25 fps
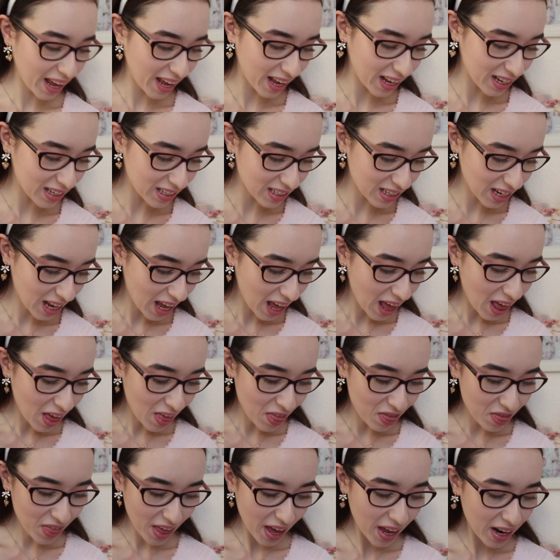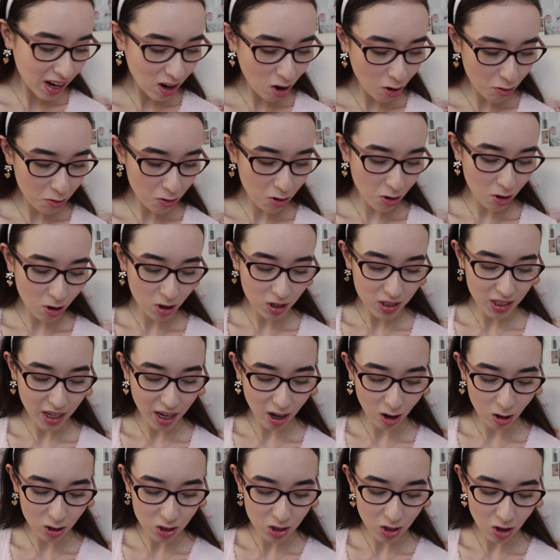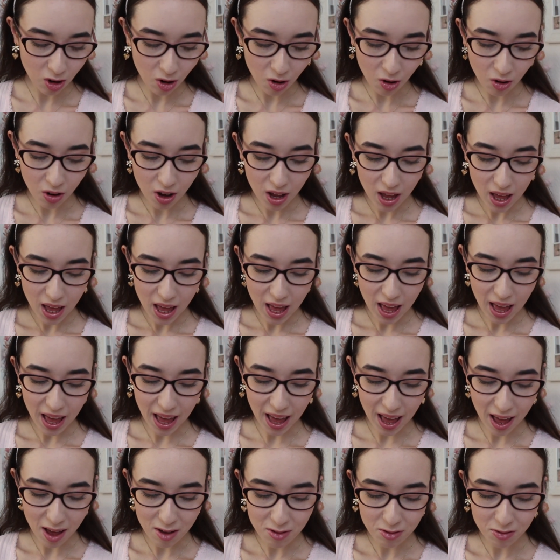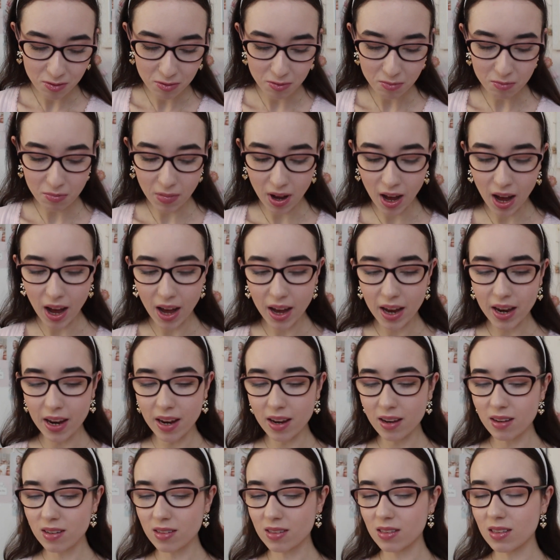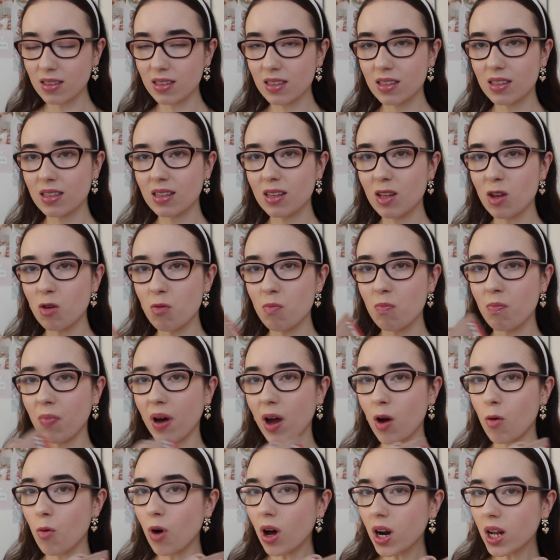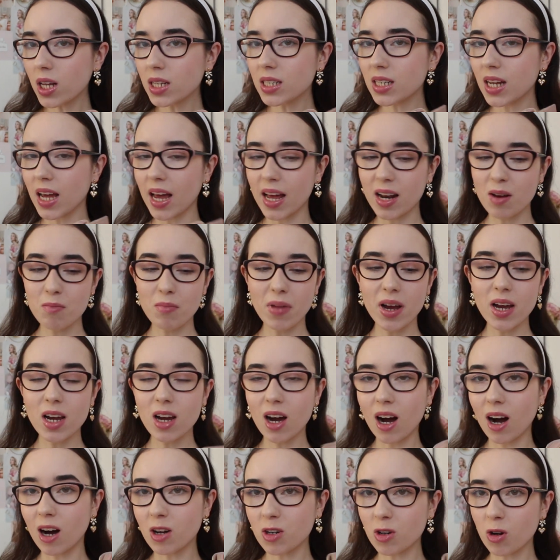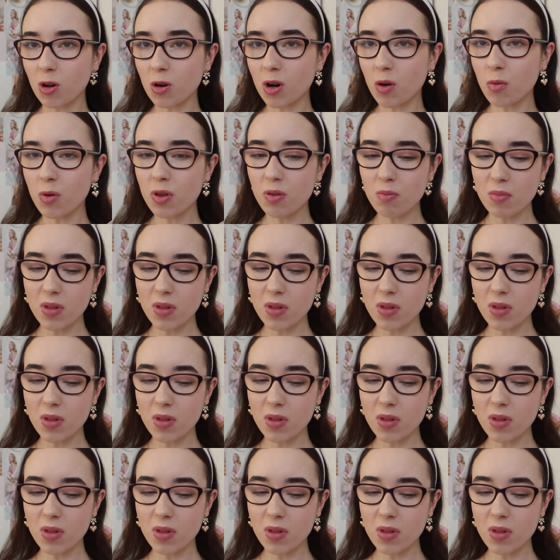And then of course I also have my wallet and my card holder with